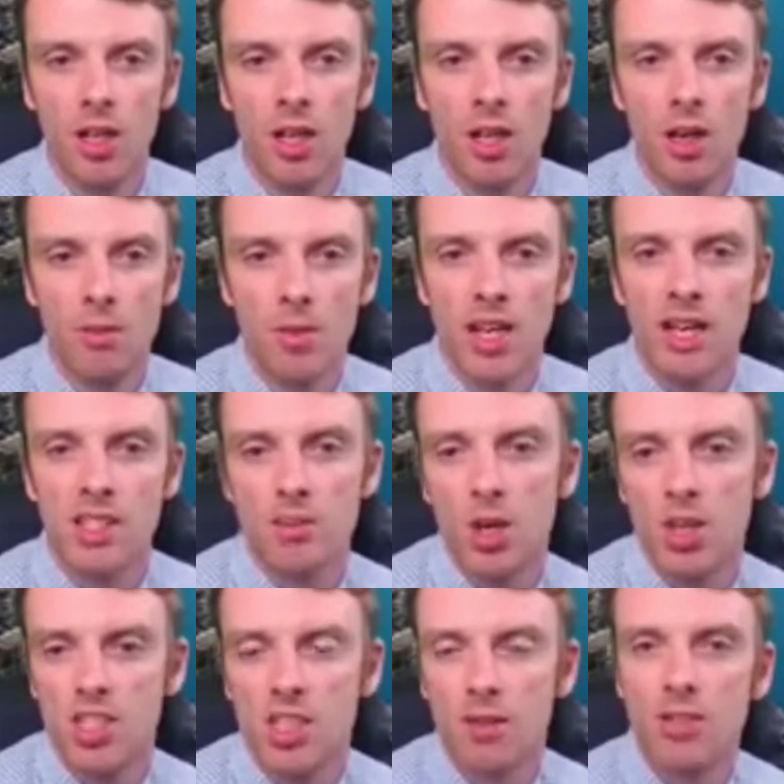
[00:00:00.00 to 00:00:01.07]
But yeah, so
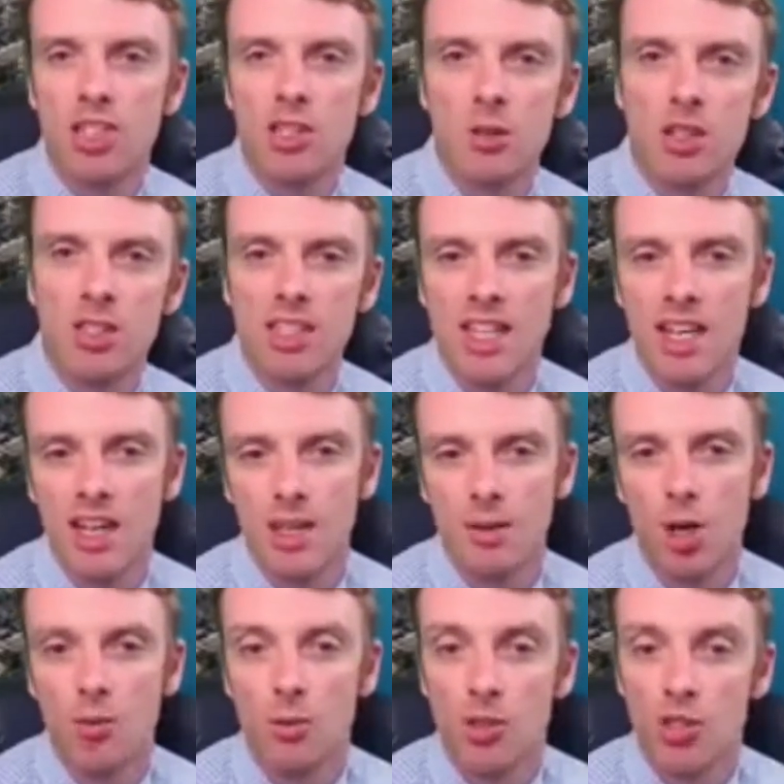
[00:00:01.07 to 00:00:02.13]
my 70-20-10 at the
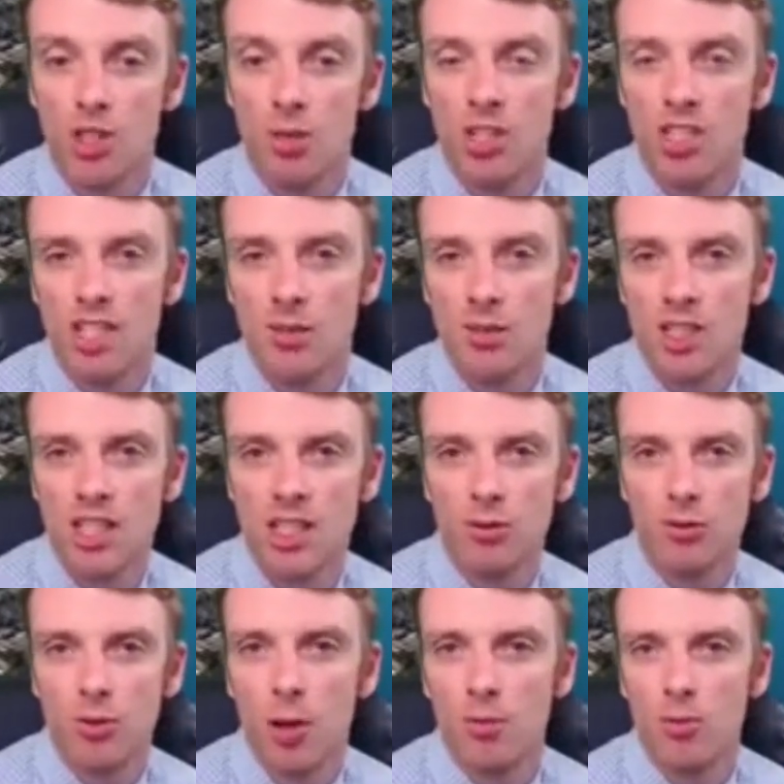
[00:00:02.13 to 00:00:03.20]
moment. So my 70,
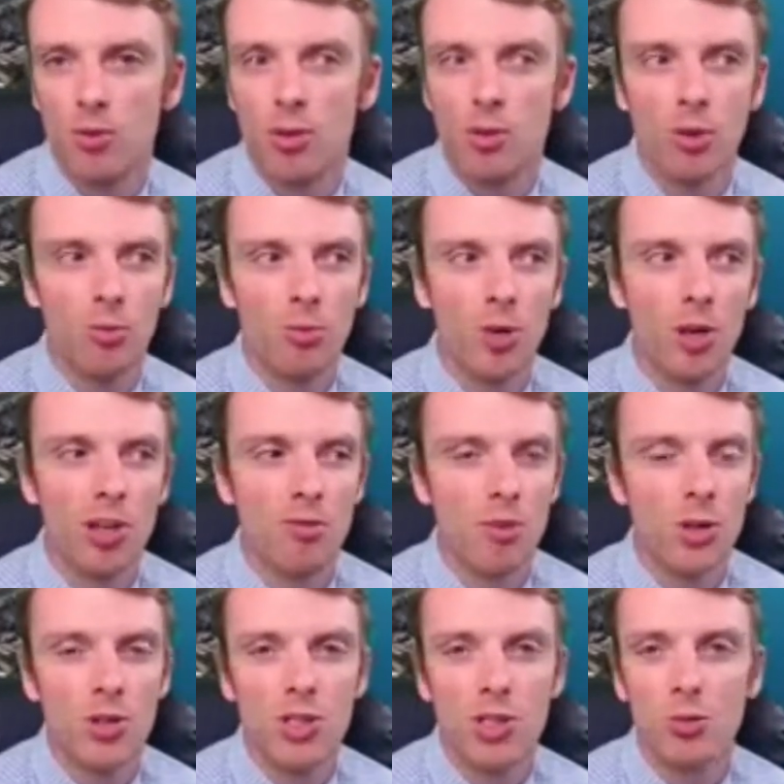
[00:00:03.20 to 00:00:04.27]
I'm probably
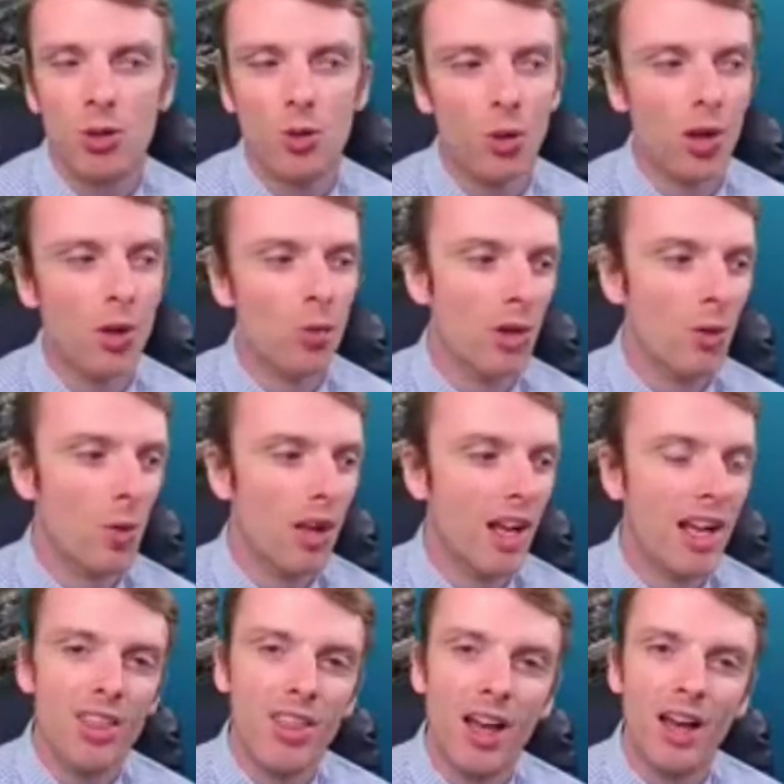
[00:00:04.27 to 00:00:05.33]
most of you are quite well
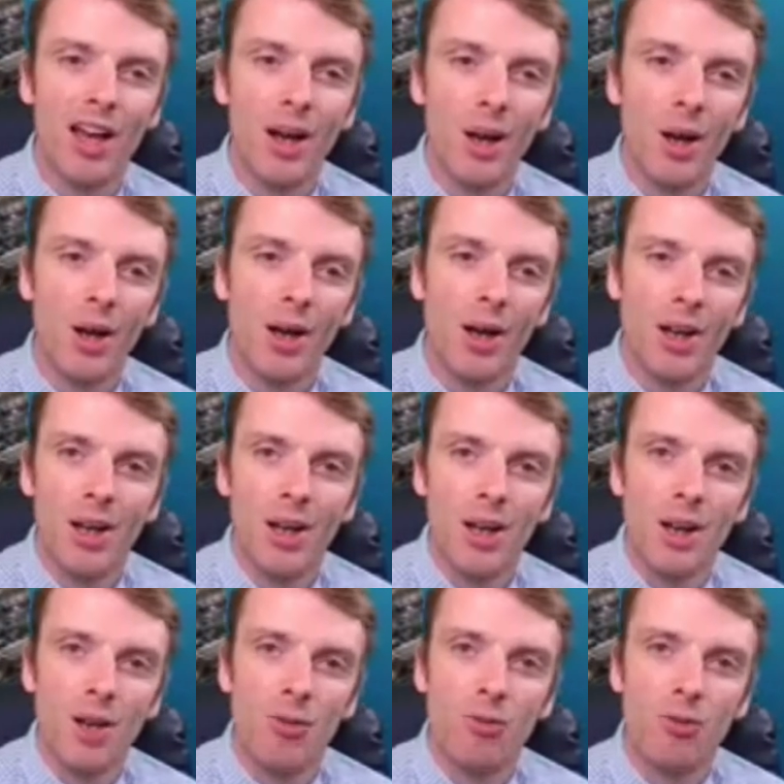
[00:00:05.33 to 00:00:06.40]
aware that
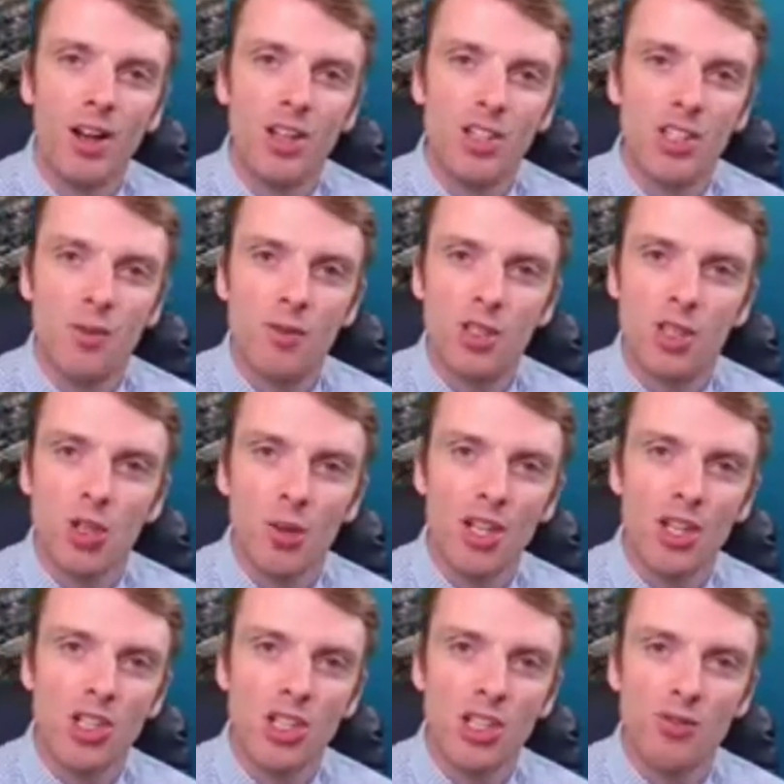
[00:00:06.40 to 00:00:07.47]
service
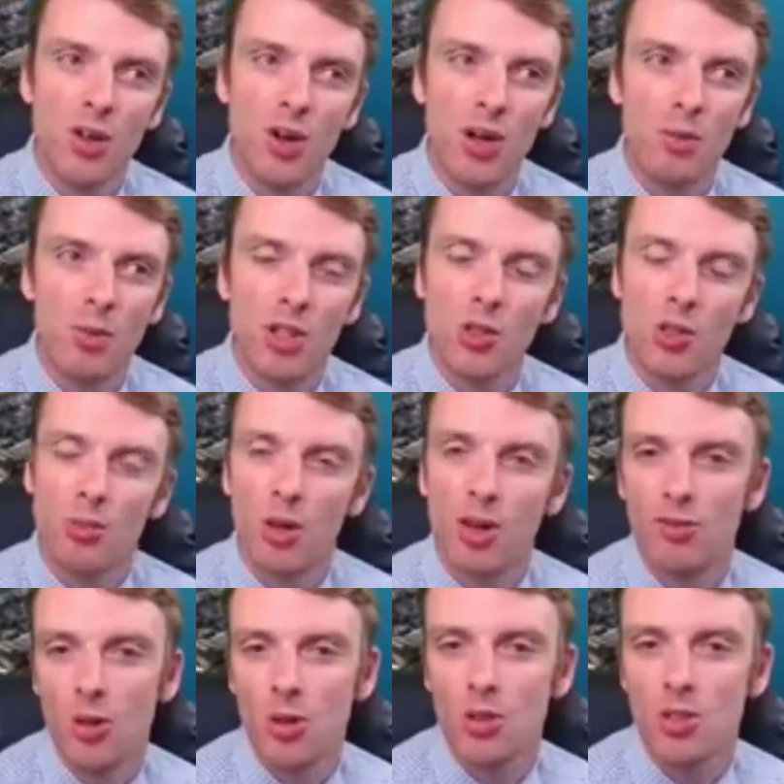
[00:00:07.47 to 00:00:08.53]
accommodation is very much sort of my
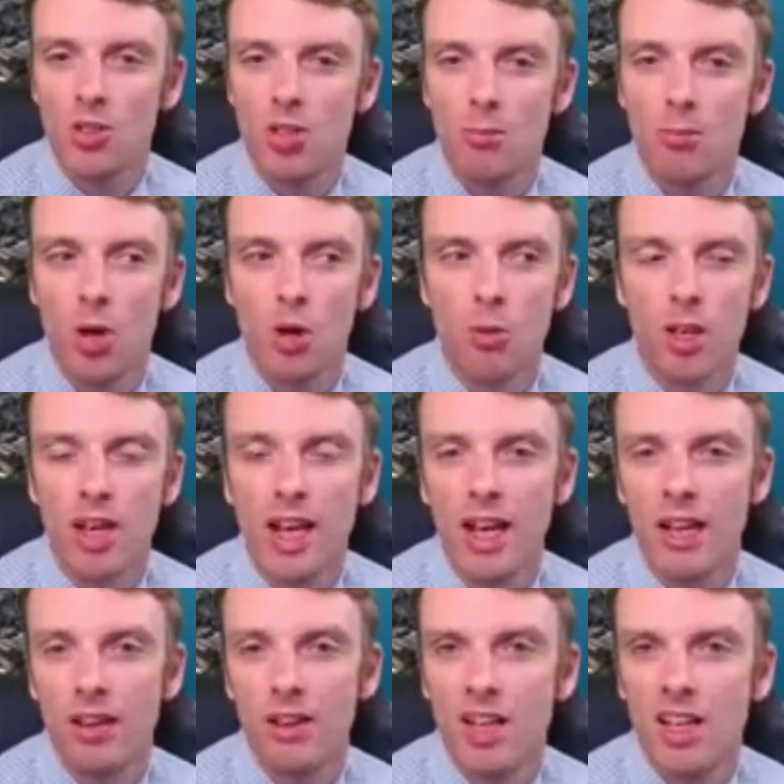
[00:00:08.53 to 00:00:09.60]
focus at the moment,
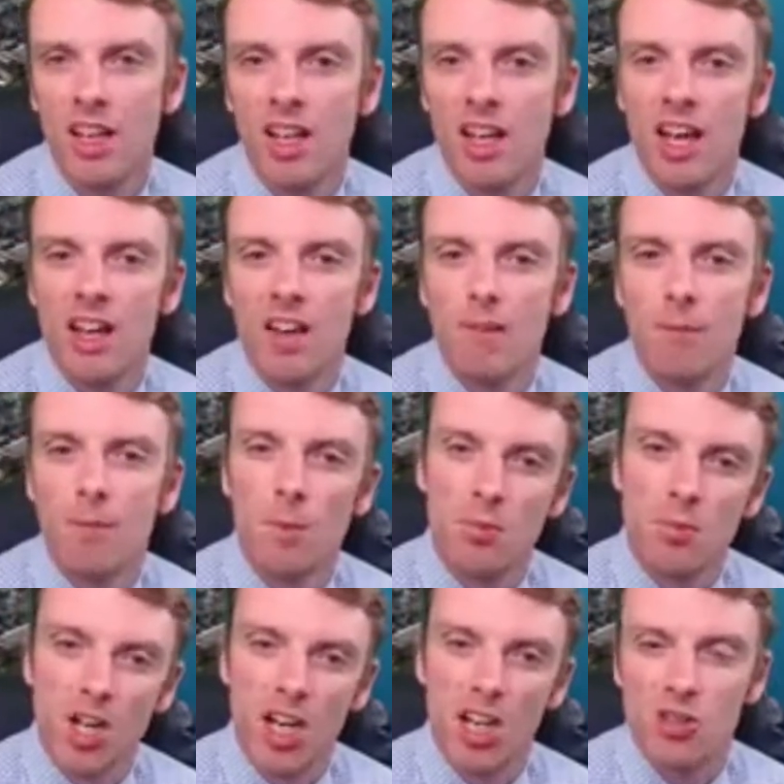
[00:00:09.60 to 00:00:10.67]
and
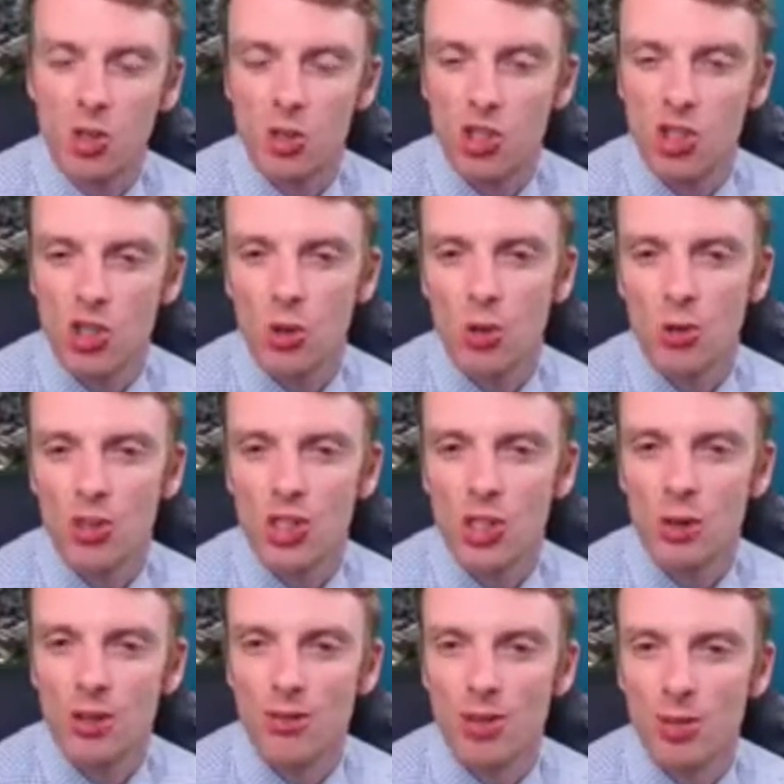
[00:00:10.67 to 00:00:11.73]
kind of sort of shoehorn two
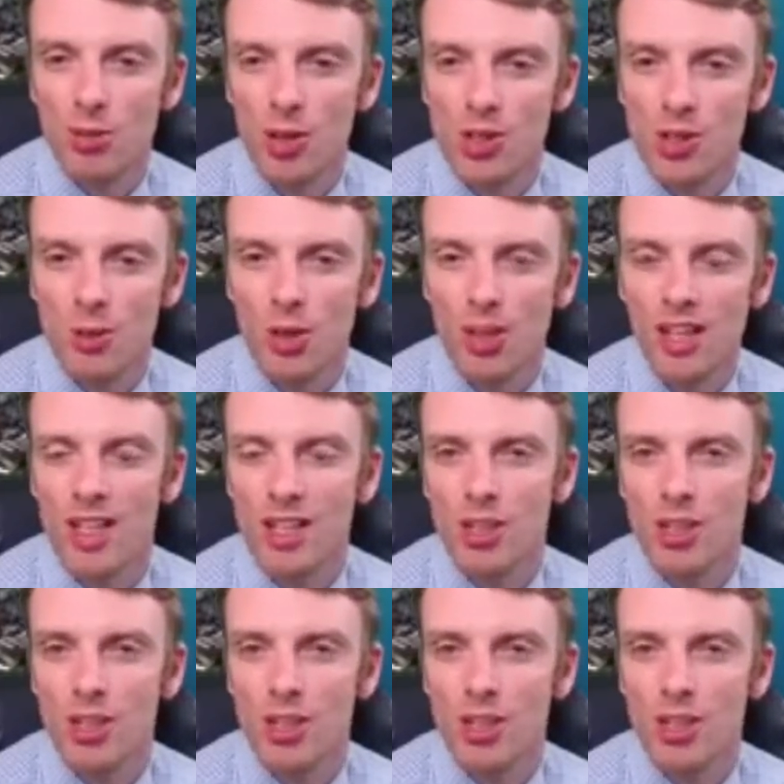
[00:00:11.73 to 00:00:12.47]
in for the price of one here.